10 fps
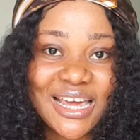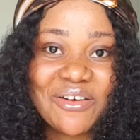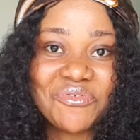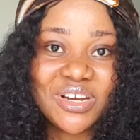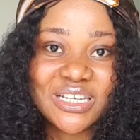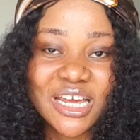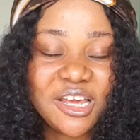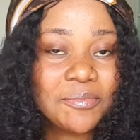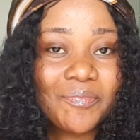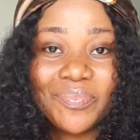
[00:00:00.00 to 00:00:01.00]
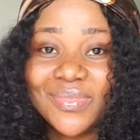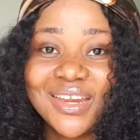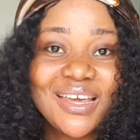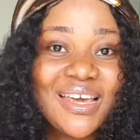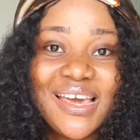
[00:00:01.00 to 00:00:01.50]
every day.
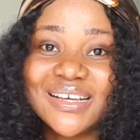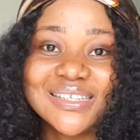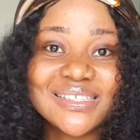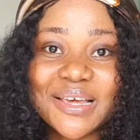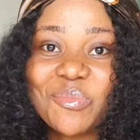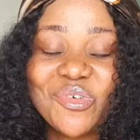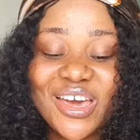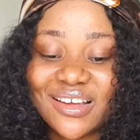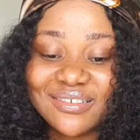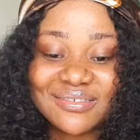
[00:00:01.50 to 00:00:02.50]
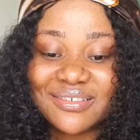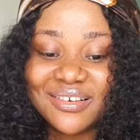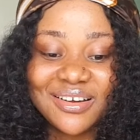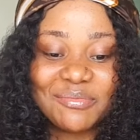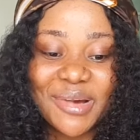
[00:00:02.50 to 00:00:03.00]
It's the same way
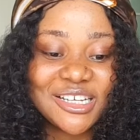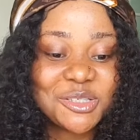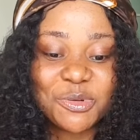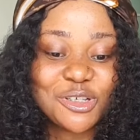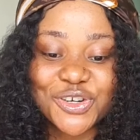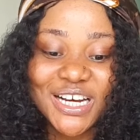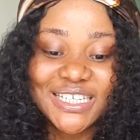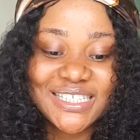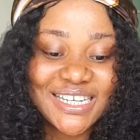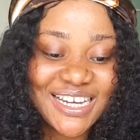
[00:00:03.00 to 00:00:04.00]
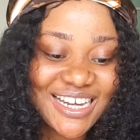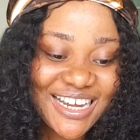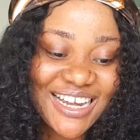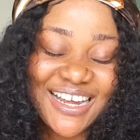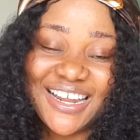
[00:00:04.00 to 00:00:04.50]
my spirituality
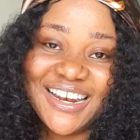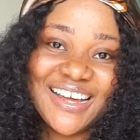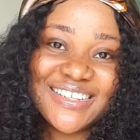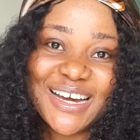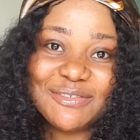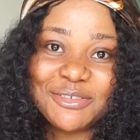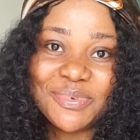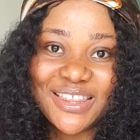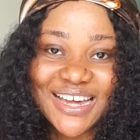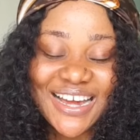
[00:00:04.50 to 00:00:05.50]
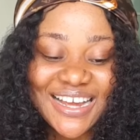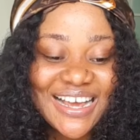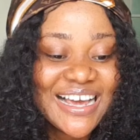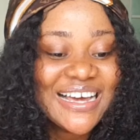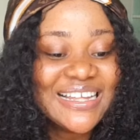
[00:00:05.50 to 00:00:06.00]
does have to be there.
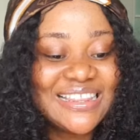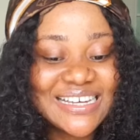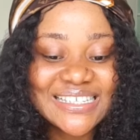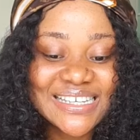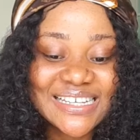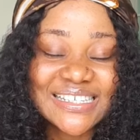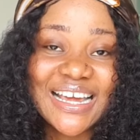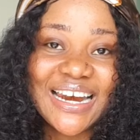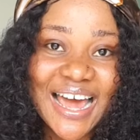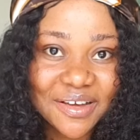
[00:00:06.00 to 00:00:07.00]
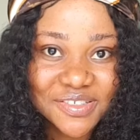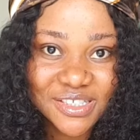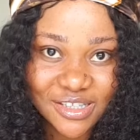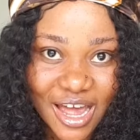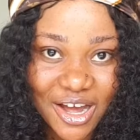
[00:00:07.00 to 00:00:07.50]
This is a
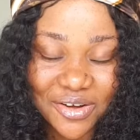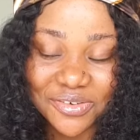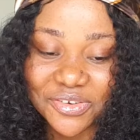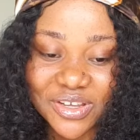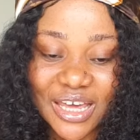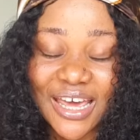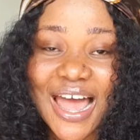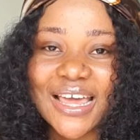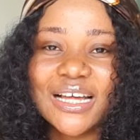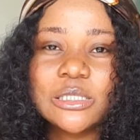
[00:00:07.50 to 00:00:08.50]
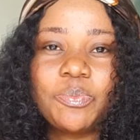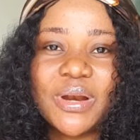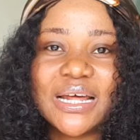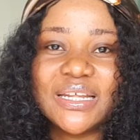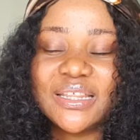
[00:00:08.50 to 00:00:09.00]
lifestyle, okay? I get to
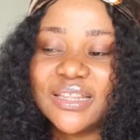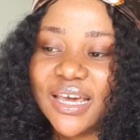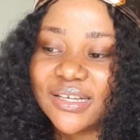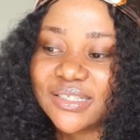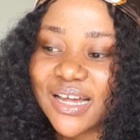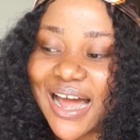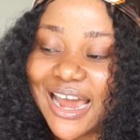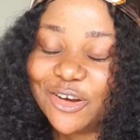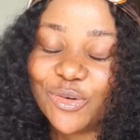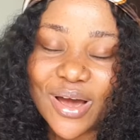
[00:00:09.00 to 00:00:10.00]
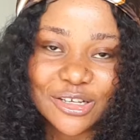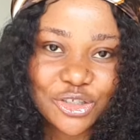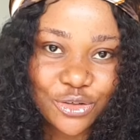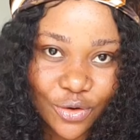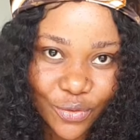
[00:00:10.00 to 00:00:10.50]
plan the things that I know I
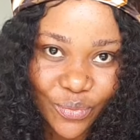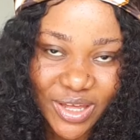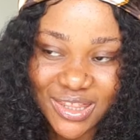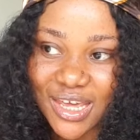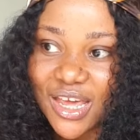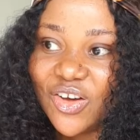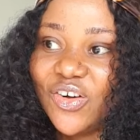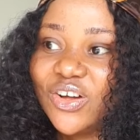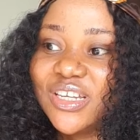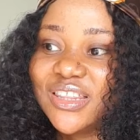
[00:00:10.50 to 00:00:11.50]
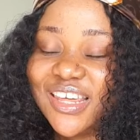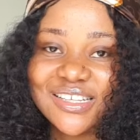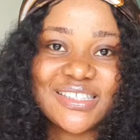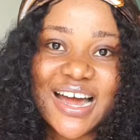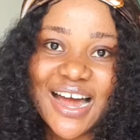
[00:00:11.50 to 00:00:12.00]
struggle with, or the
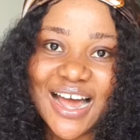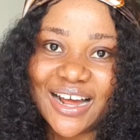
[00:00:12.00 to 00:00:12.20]
things that